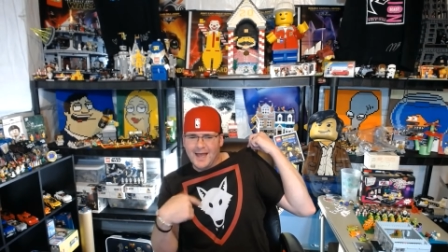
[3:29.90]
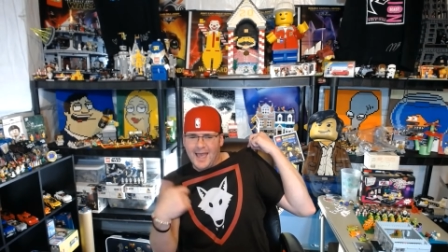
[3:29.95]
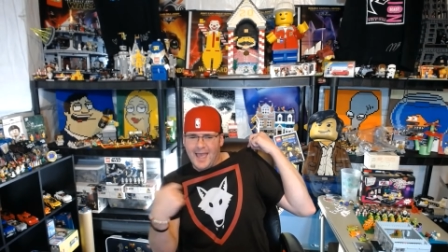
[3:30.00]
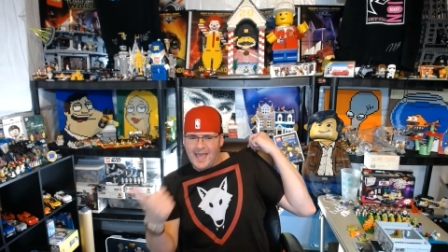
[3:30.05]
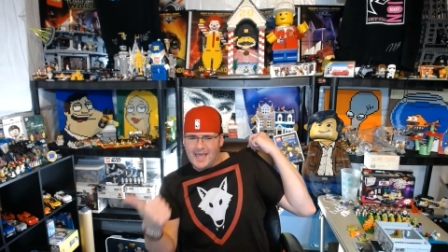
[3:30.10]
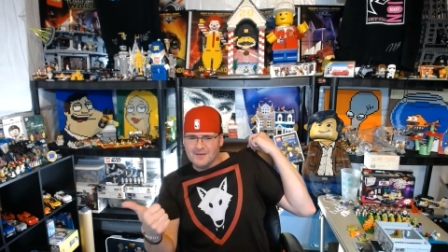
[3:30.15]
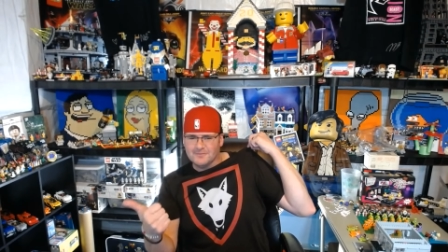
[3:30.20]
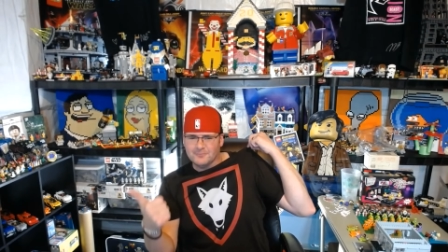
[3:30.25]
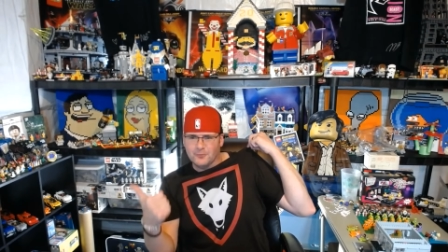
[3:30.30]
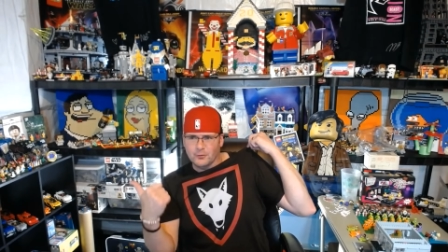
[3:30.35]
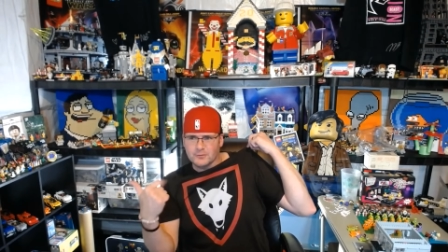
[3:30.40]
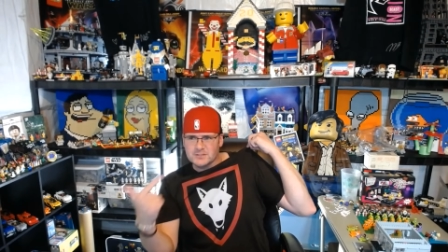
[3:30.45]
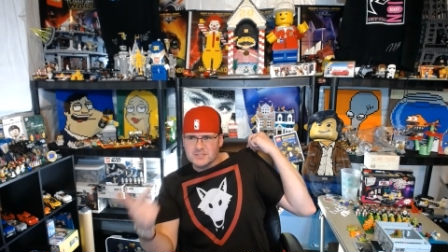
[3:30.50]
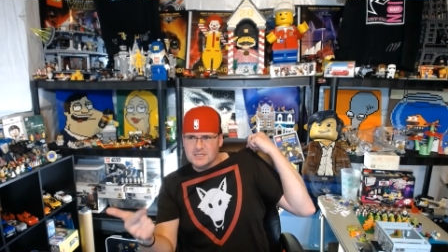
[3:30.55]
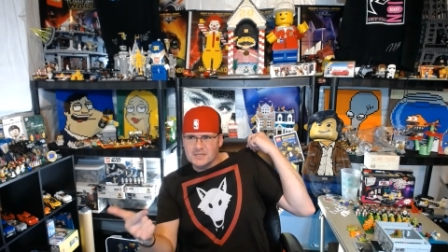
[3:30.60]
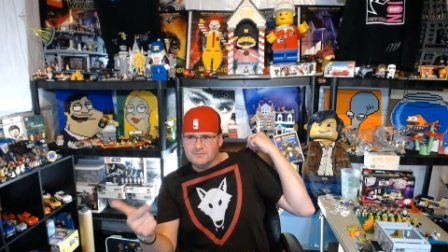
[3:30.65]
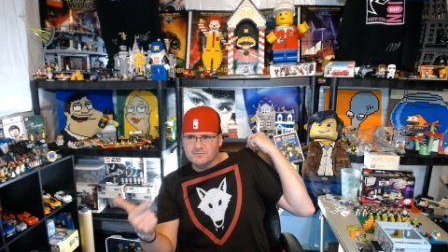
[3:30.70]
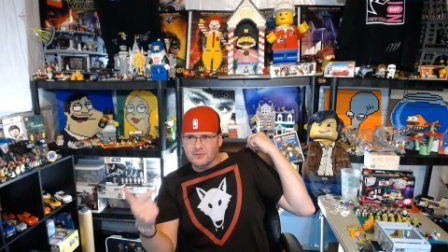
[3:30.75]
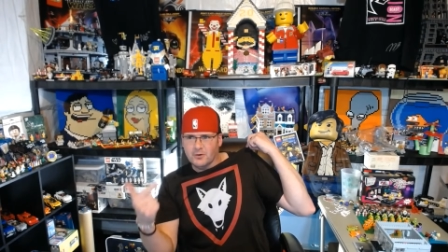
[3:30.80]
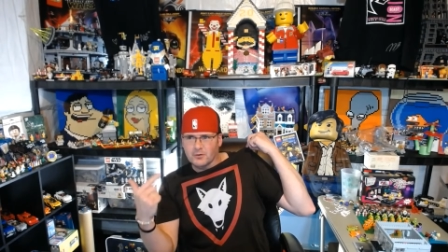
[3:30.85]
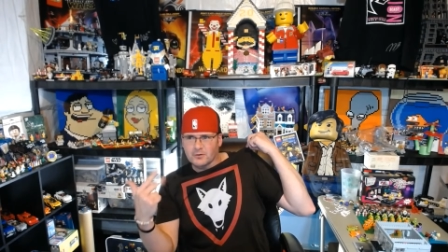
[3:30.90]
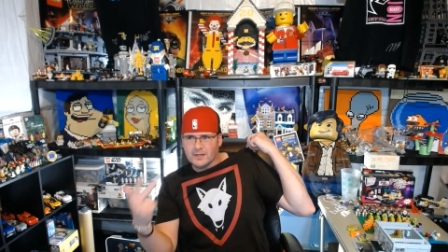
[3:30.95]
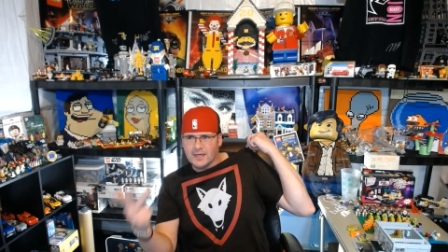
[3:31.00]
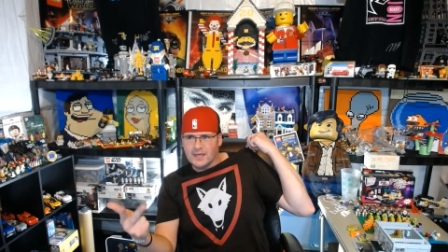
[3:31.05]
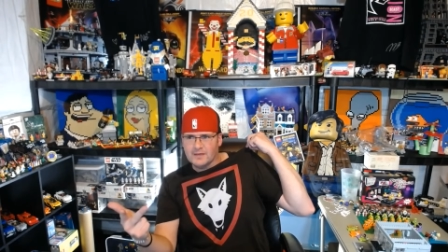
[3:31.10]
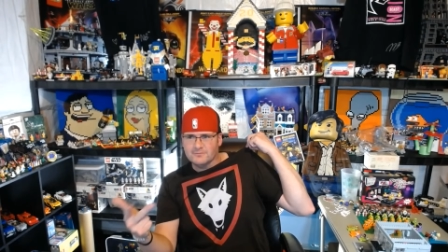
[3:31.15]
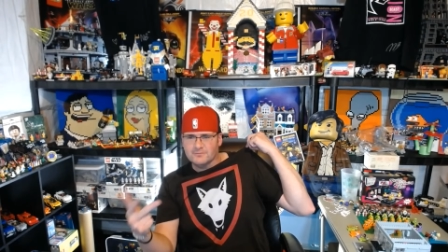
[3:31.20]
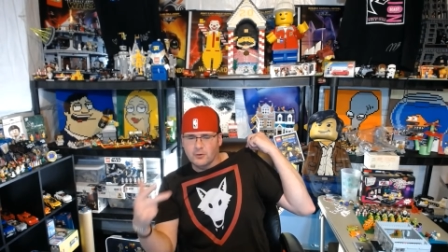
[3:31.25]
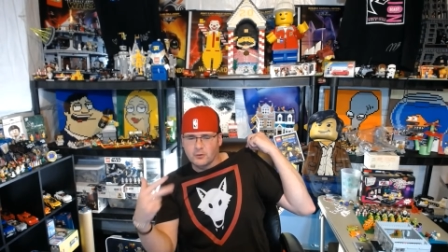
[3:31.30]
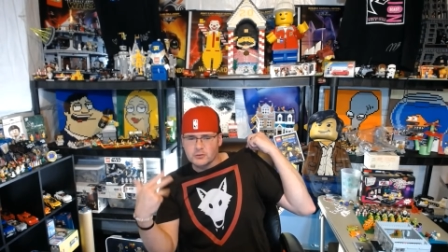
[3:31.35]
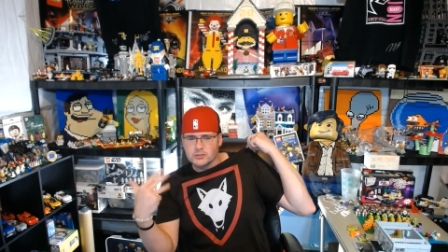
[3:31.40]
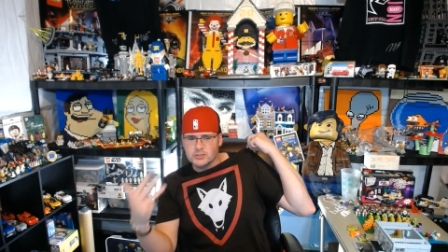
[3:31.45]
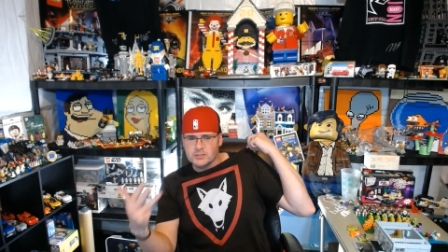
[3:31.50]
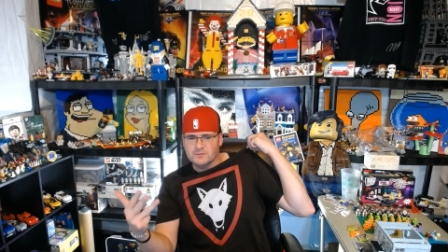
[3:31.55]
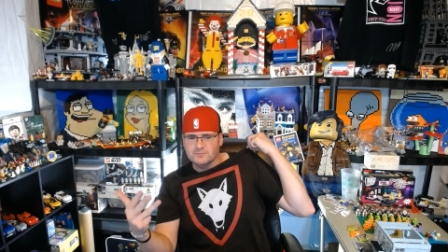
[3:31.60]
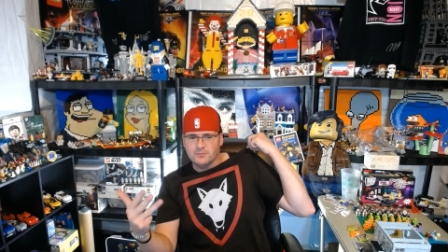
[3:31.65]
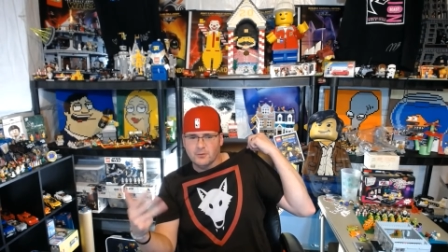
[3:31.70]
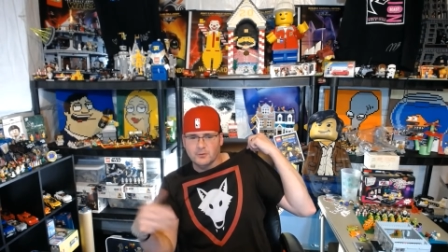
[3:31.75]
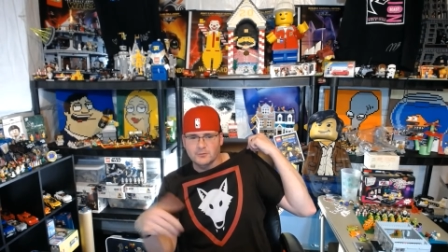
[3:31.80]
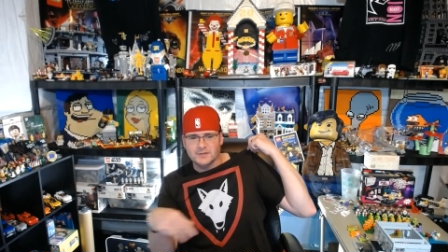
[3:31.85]
A-fold, T-fold, K-fold,
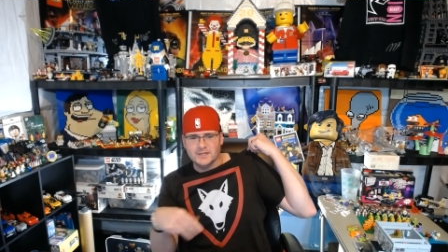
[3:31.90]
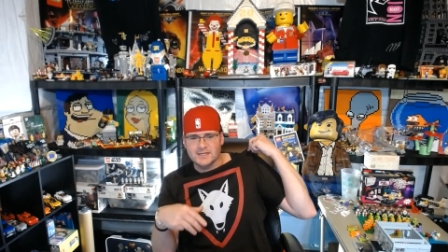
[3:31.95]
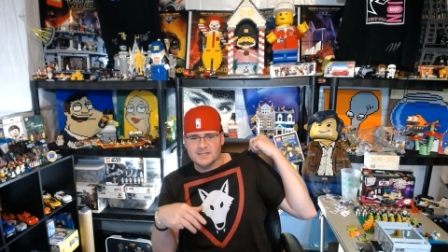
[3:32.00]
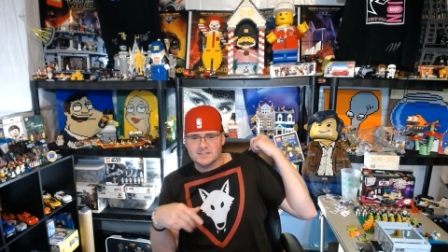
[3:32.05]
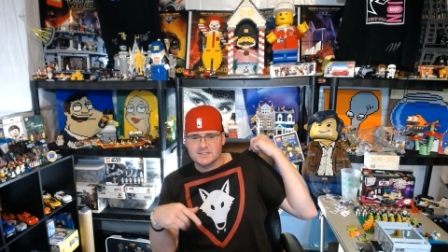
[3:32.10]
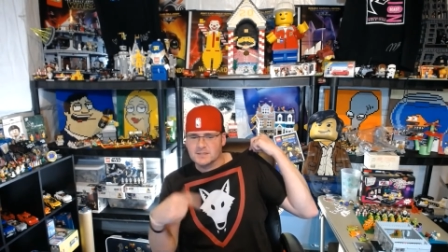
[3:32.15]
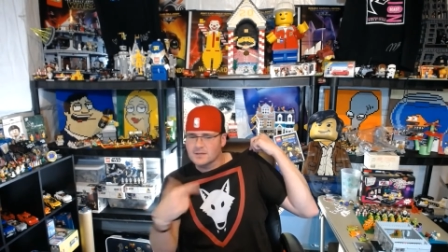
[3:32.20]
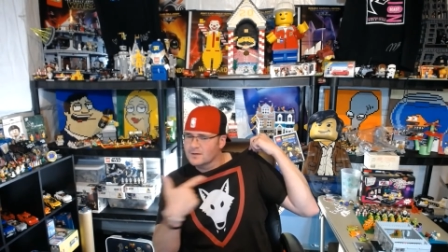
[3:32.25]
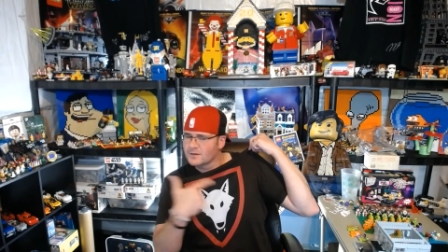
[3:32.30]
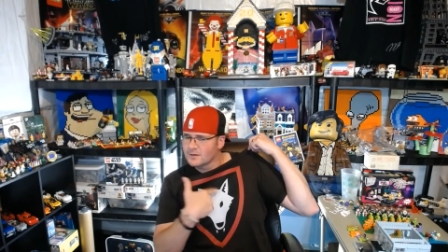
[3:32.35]
G-fold needs.